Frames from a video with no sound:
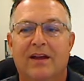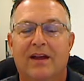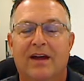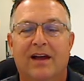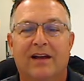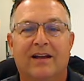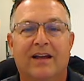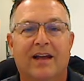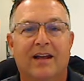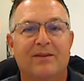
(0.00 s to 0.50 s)

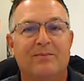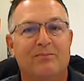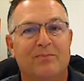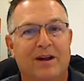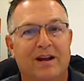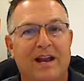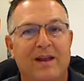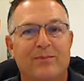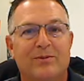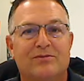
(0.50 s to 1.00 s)
Again,
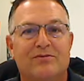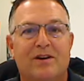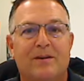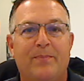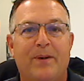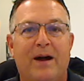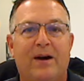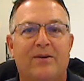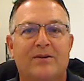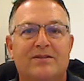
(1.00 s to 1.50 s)
my name is Rick
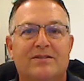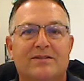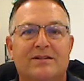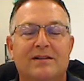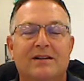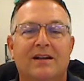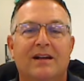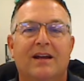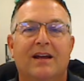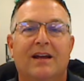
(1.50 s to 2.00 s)

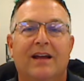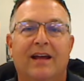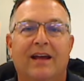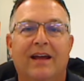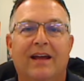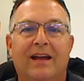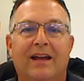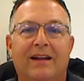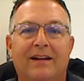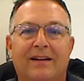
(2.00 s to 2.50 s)
Bowrosen,
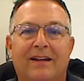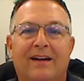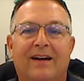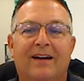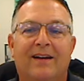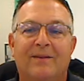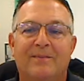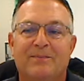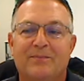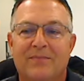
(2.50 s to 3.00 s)
and
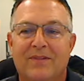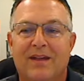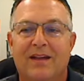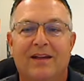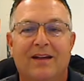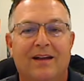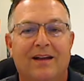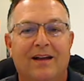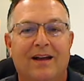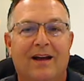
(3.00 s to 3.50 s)
um,
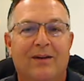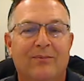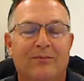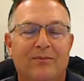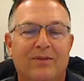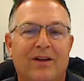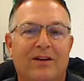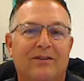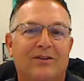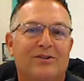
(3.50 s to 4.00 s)

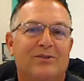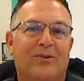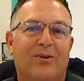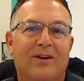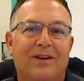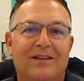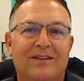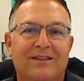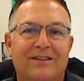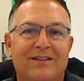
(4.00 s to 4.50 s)
I'm
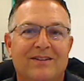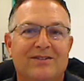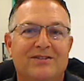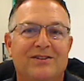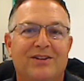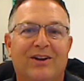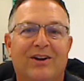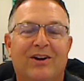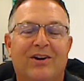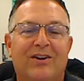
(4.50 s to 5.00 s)
enjoying this
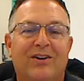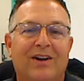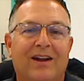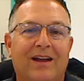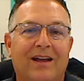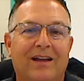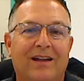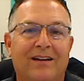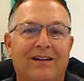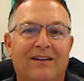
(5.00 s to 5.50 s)
year,
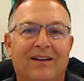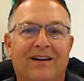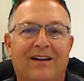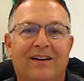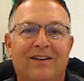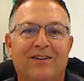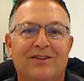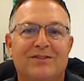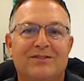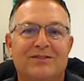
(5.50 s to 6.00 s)
and uh,
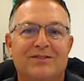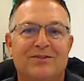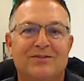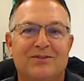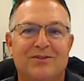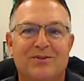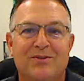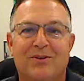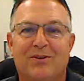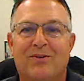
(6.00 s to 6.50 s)
your students
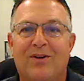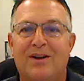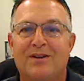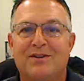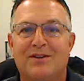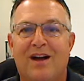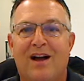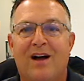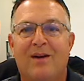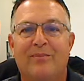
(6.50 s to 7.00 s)
are doing a great
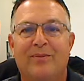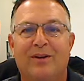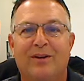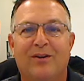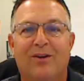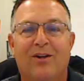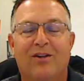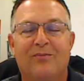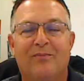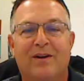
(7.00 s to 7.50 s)
job in
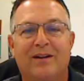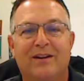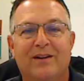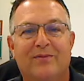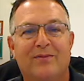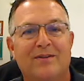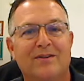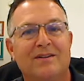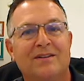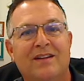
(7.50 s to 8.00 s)
all of my
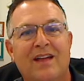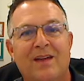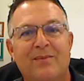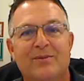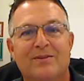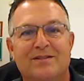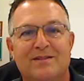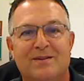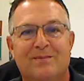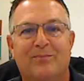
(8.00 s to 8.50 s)
different game
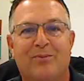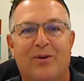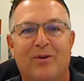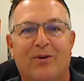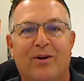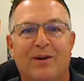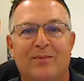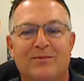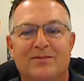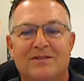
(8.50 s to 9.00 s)
and sim
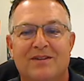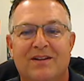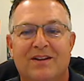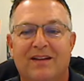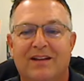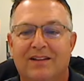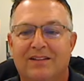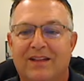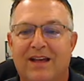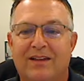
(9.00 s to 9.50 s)
programs.
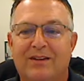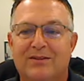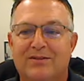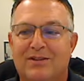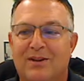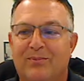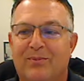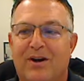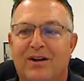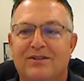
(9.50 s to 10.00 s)
Thank you
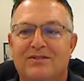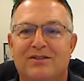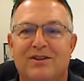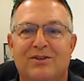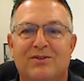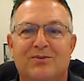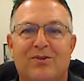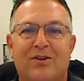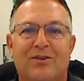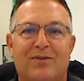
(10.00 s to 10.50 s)
so much, and
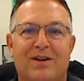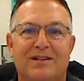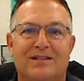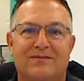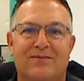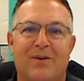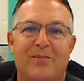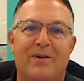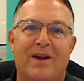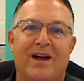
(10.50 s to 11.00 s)
enjoy the rest
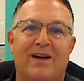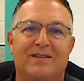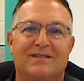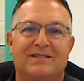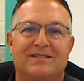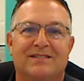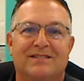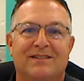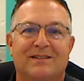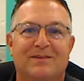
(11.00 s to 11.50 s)
of open
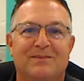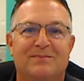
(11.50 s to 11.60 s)
house.